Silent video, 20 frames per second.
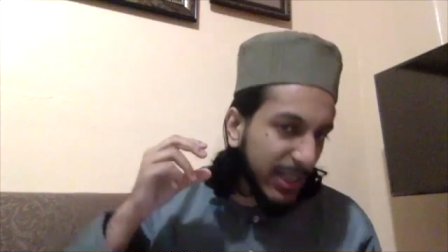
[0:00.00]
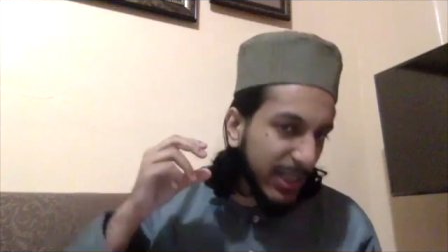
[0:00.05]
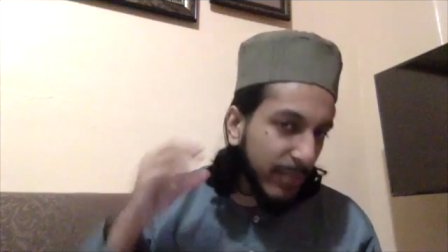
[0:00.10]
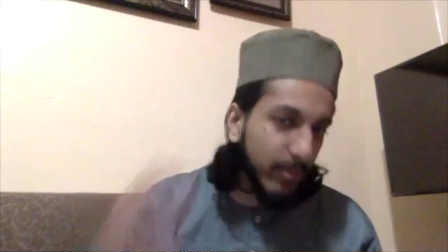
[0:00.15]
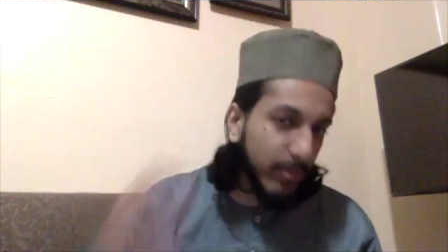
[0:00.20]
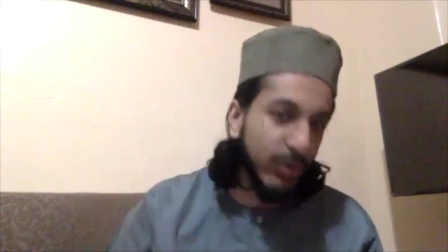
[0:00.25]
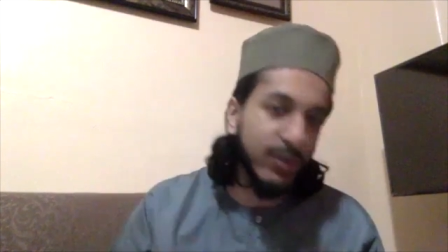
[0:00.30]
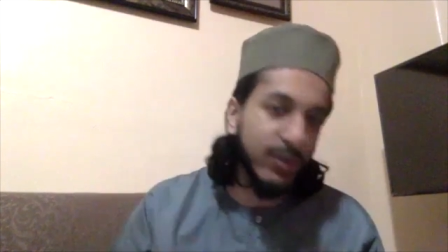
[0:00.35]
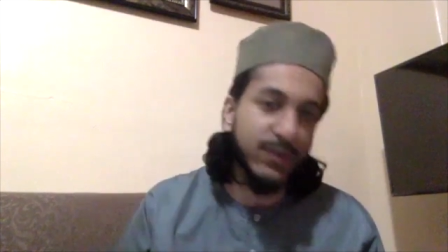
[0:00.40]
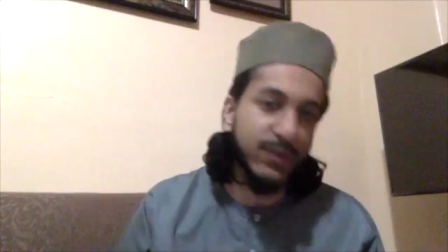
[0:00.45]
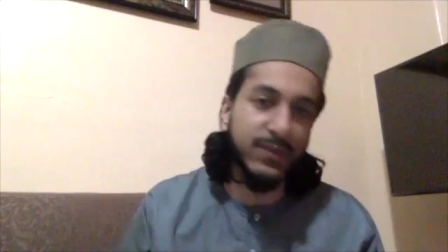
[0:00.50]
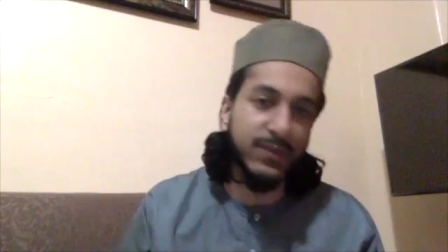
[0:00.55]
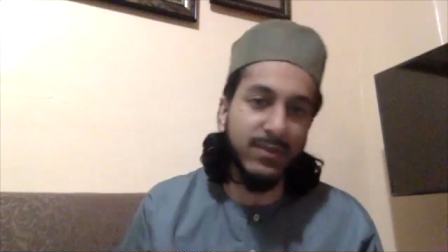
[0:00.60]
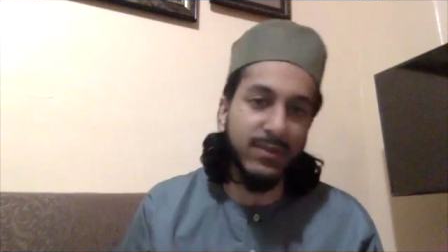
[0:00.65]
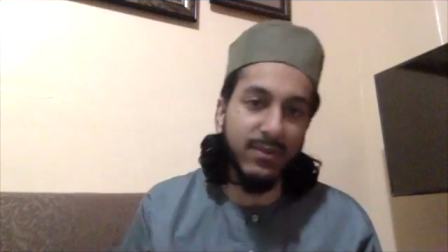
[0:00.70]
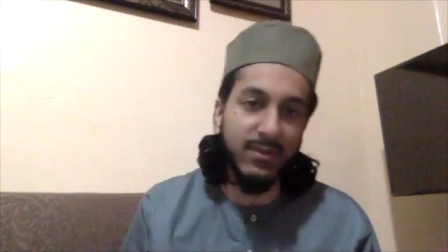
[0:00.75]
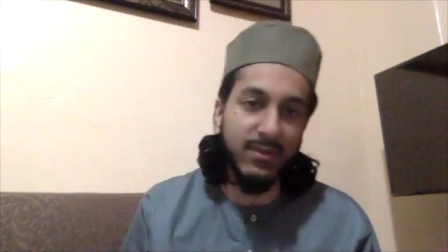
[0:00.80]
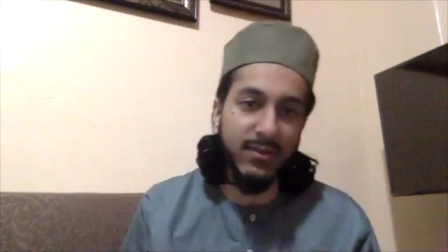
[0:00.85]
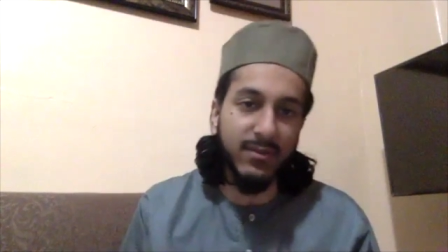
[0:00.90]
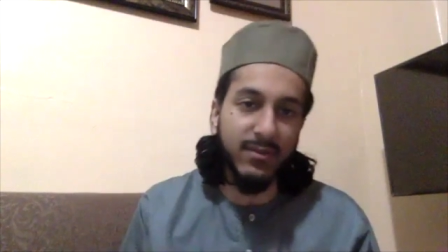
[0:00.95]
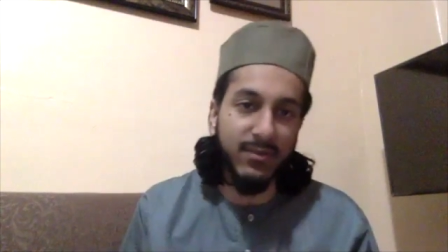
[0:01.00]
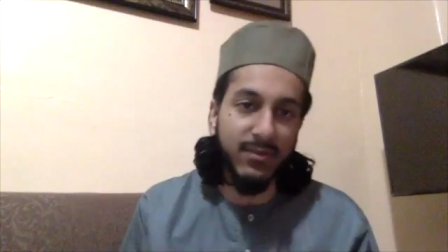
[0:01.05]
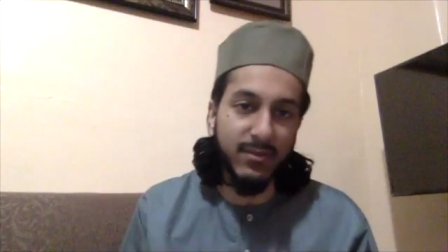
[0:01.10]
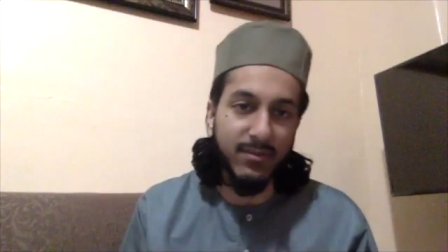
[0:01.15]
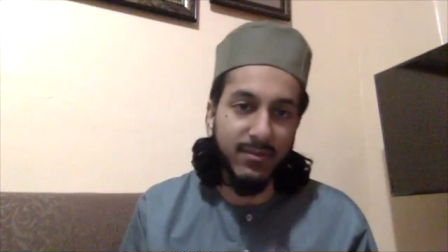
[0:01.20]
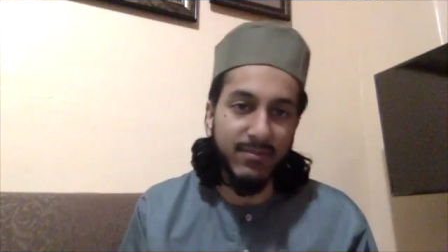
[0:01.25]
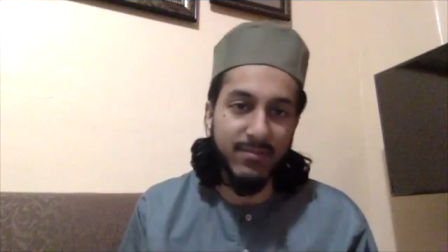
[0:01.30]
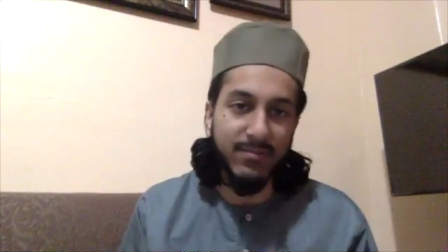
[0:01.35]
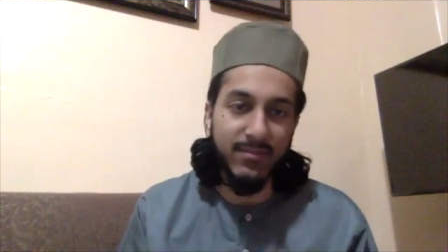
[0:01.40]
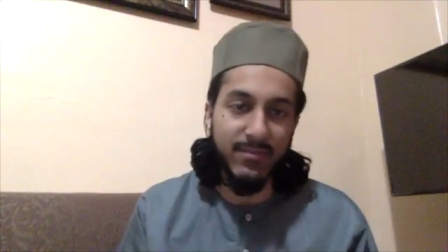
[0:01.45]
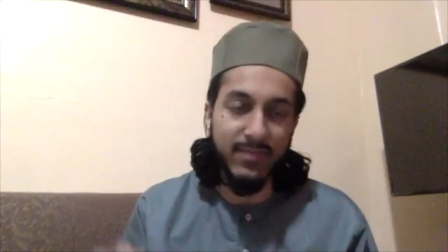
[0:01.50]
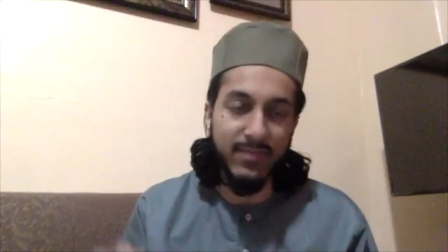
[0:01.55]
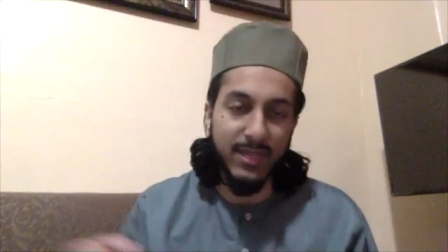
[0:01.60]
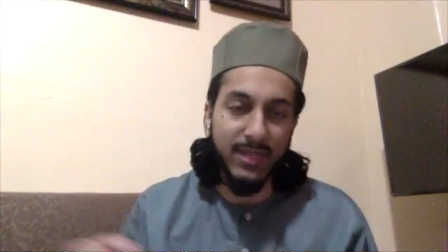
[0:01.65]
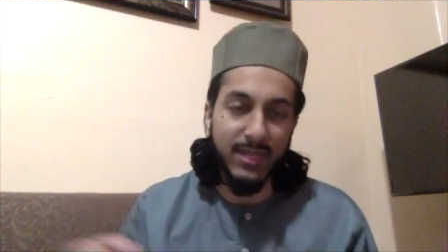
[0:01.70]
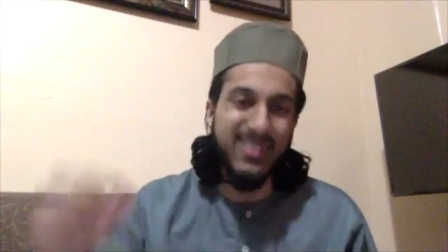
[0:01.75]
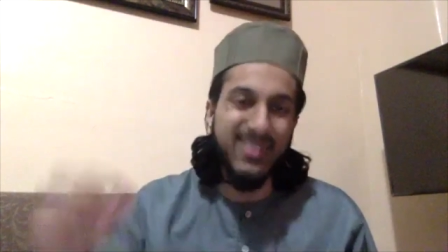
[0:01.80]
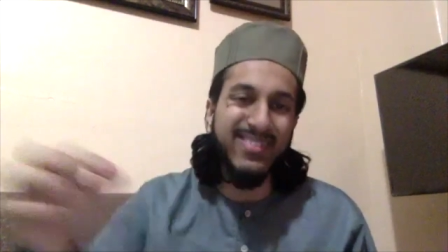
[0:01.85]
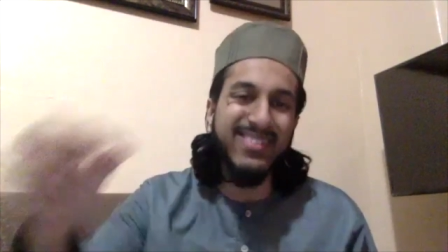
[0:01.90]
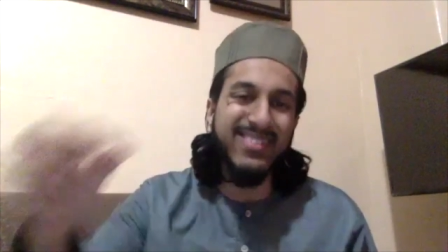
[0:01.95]
books. Now
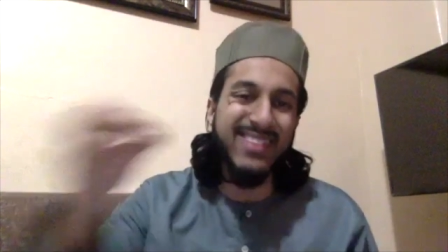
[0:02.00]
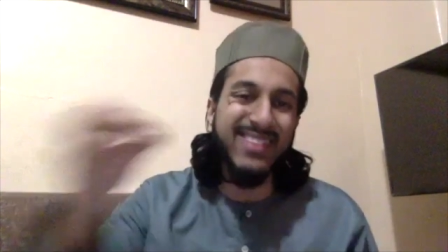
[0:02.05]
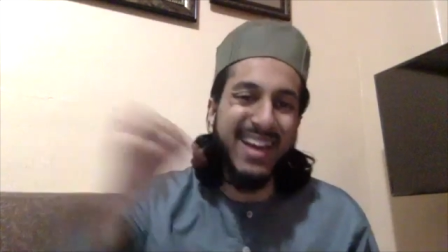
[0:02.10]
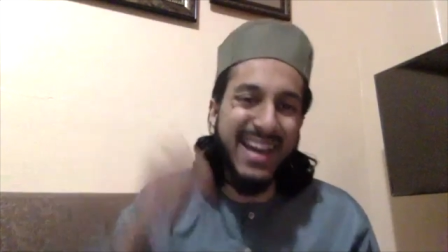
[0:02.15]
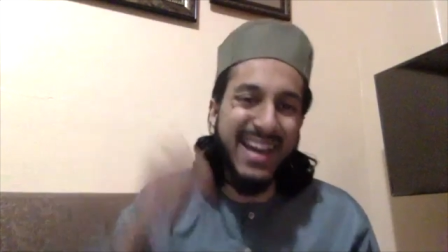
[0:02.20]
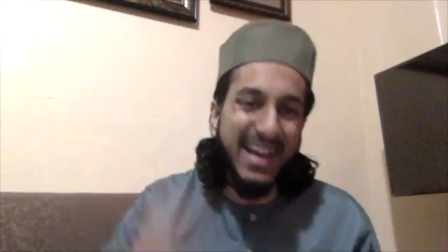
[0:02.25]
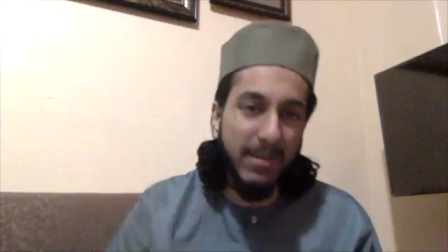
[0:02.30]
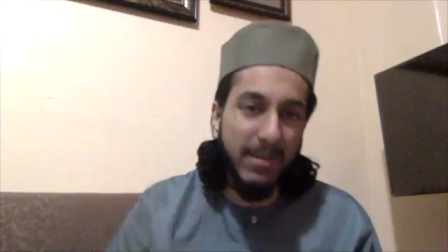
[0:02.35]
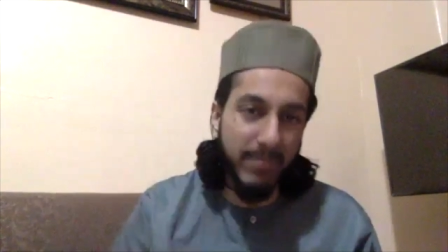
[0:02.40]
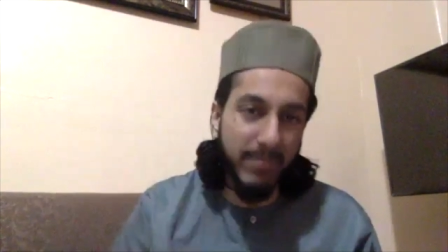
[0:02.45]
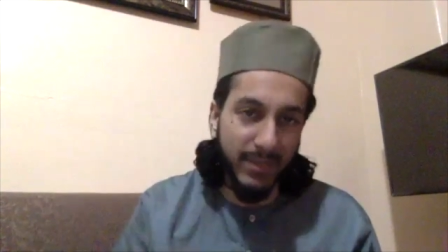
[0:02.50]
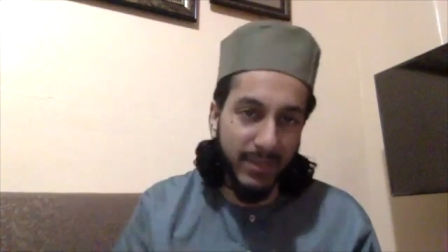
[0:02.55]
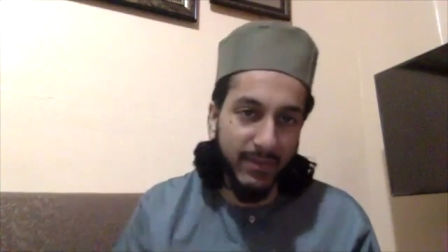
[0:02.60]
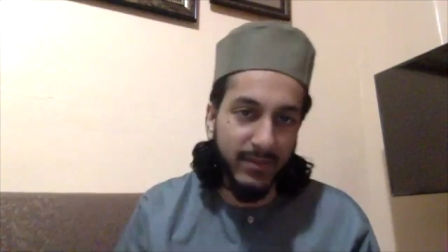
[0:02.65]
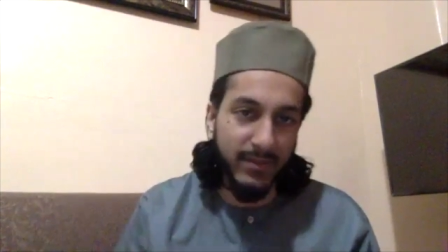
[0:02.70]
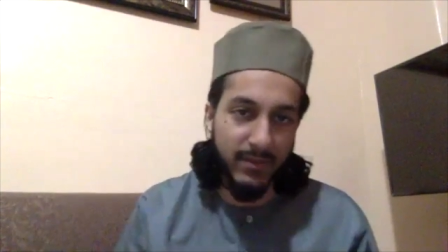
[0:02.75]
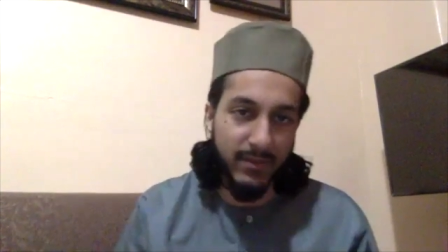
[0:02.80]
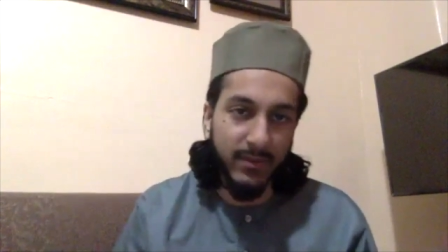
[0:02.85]
this is Ahmad.